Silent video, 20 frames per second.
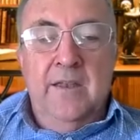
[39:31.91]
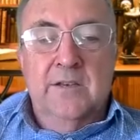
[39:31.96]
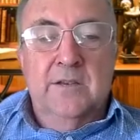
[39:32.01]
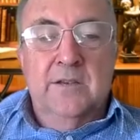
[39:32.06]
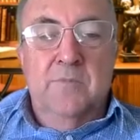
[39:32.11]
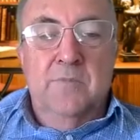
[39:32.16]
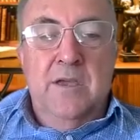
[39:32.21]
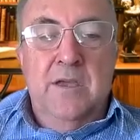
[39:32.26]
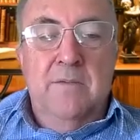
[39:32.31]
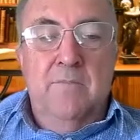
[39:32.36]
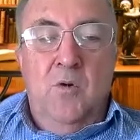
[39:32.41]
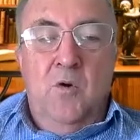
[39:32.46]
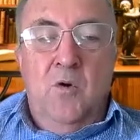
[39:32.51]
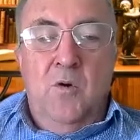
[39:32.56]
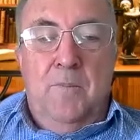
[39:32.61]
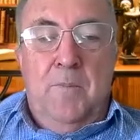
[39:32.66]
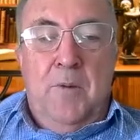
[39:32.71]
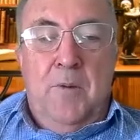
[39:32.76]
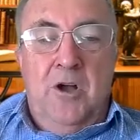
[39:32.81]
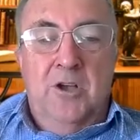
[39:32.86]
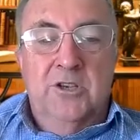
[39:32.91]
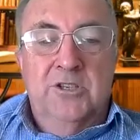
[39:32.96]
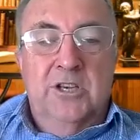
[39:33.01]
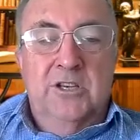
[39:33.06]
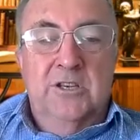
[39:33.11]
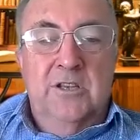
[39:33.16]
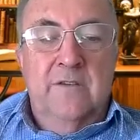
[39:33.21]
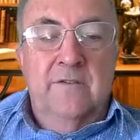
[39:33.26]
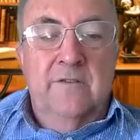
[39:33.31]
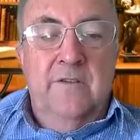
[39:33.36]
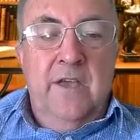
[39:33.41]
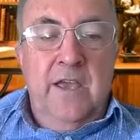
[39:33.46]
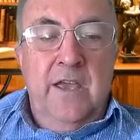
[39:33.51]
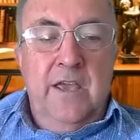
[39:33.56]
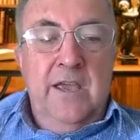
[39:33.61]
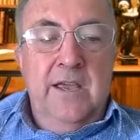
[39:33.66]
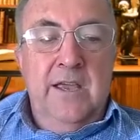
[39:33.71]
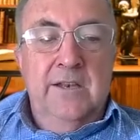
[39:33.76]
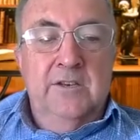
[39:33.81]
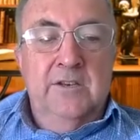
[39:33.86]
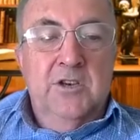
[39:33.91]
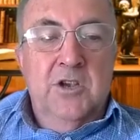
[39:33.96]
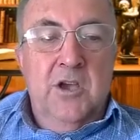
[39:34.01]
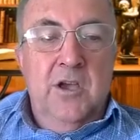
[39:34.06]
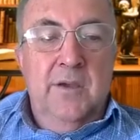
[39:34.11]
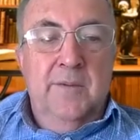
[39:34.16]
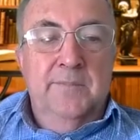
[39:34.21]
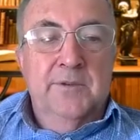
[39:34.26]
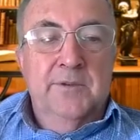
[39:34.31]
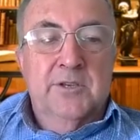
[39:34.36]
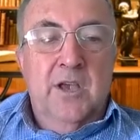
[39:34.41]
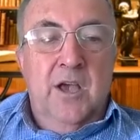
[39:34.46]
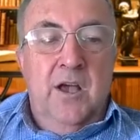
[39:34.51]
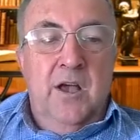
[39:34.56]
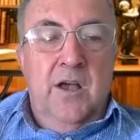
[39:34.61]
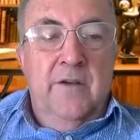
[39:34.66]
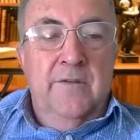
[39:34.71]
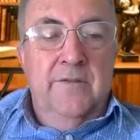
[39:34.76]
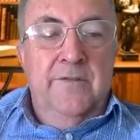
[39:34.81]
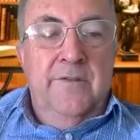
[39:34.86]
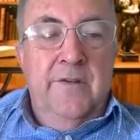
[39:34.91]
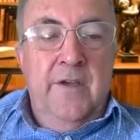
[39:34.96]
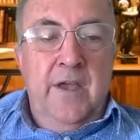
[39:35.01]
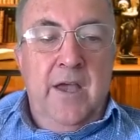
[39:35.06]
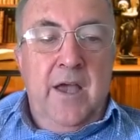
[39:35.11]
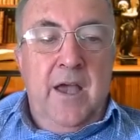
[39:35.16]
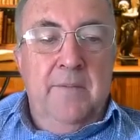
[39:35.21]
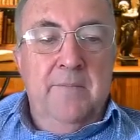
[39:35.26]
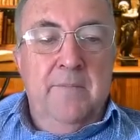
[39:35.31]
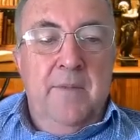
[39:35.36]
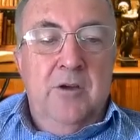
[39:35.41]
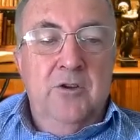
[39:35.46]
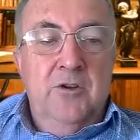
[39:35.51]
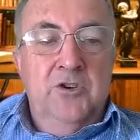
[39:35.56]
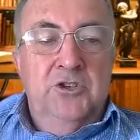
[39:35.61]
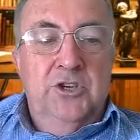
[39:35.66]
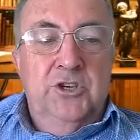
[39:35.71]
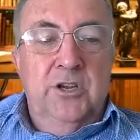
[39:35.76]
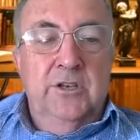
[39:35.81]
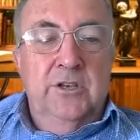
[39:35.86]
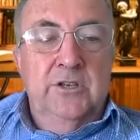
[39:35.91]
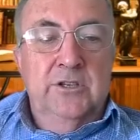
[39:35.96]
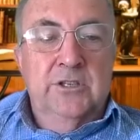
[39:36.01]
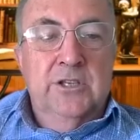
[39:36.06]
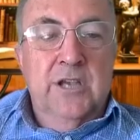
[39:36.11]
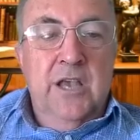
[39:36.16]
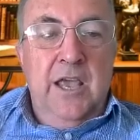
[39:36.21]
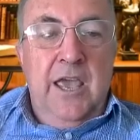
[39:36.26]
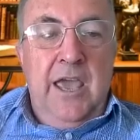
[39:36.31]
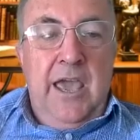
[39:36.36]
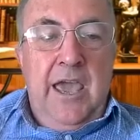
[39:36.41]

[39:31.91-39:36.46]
to be more positive in terms of emotions,